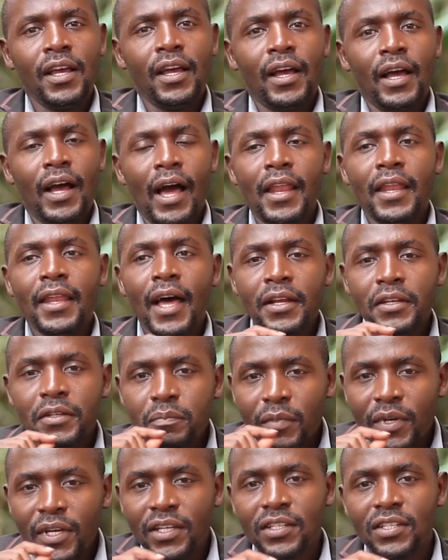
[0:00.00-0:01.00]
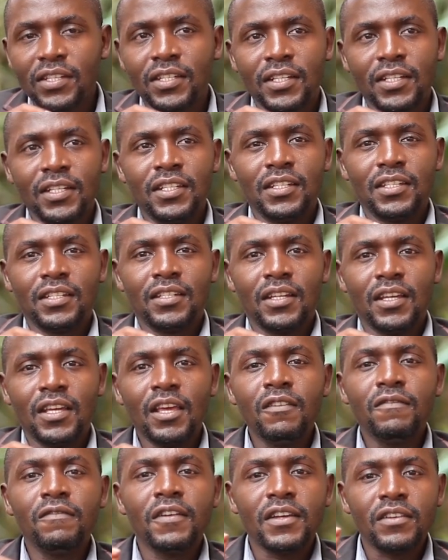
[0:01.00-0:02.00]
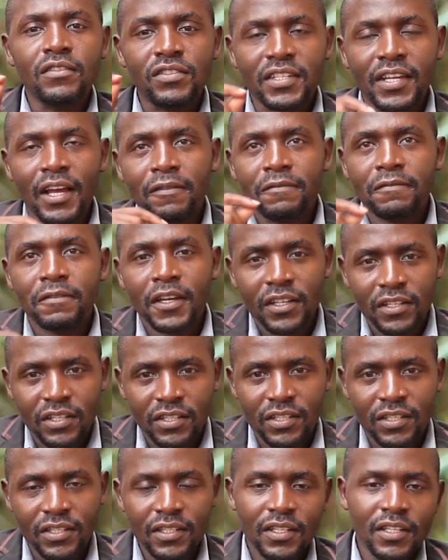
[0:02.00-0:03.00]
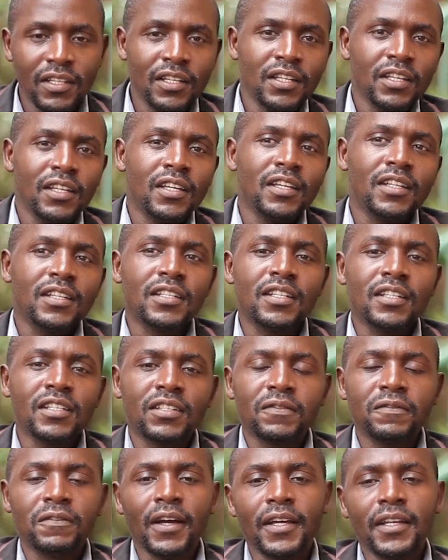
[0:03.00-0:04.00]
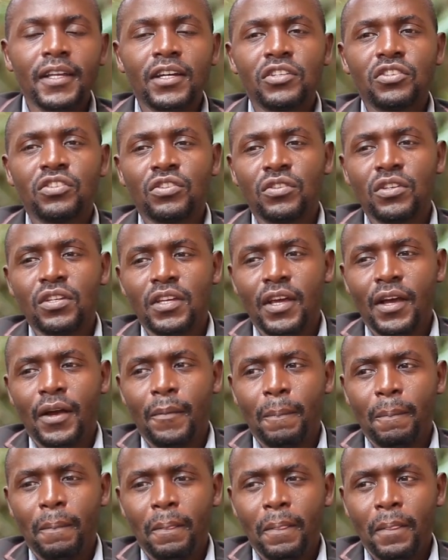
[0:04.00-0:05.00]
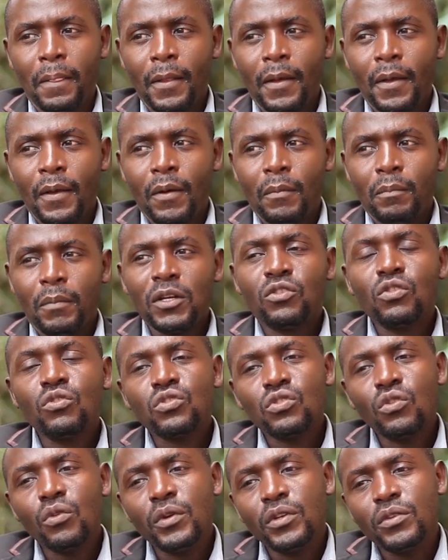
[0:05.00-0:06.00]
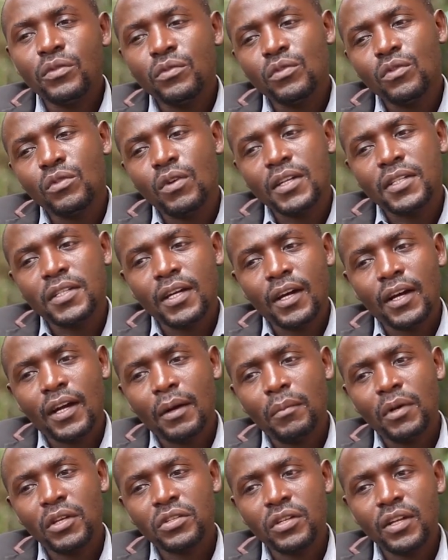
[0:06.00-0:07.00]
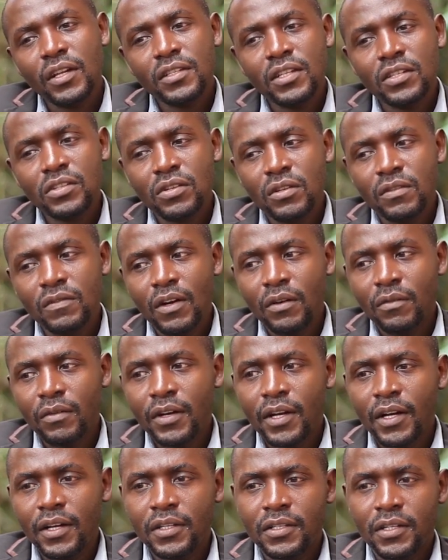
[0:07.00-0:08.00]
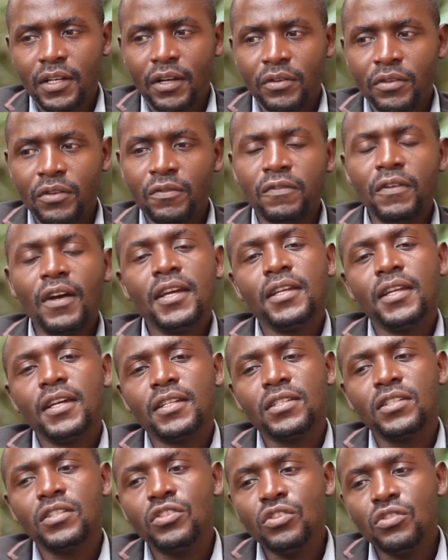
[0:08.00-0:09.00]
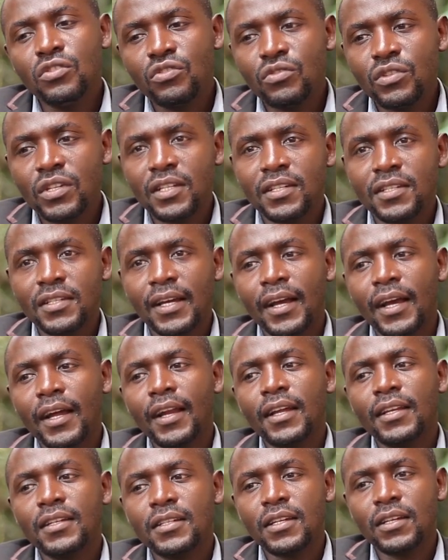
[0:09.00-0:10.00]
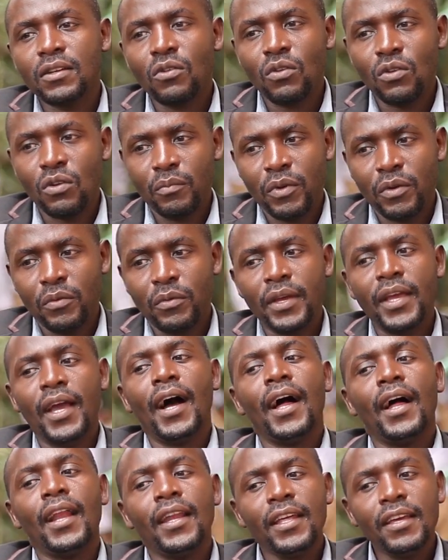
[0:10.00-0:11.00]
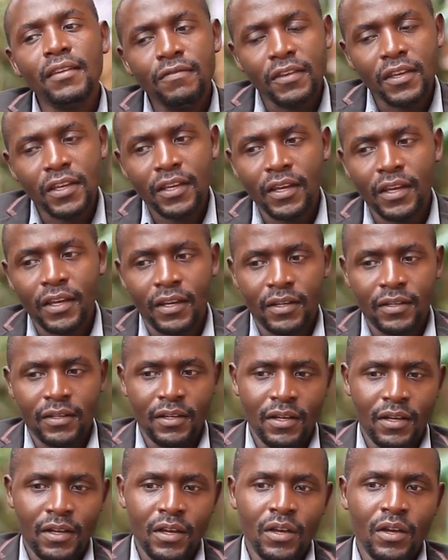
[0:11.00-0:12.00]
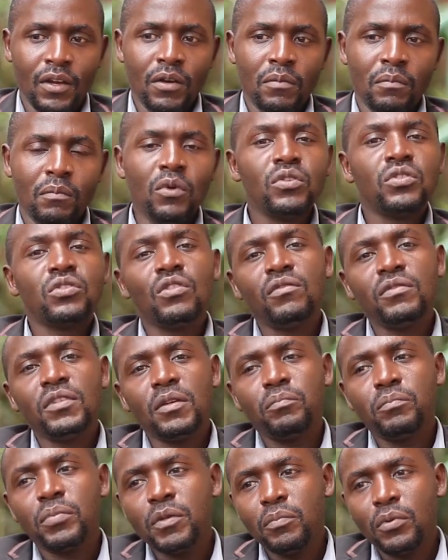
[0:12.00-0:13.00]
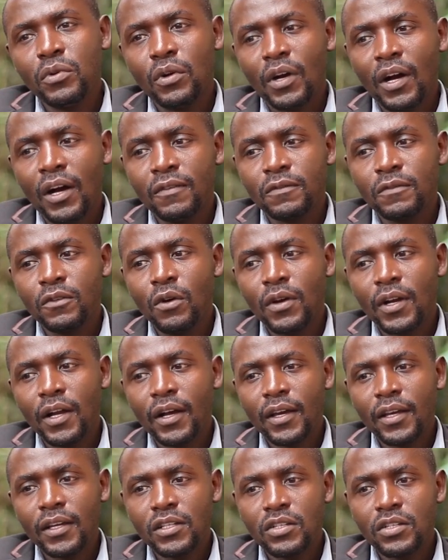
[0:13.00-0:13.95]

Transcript: and that makes it even surface in this financial year. But also when you look at commercialization of agriculture, you find that due to the stagnant economy we are living in, most of the people have gone ahead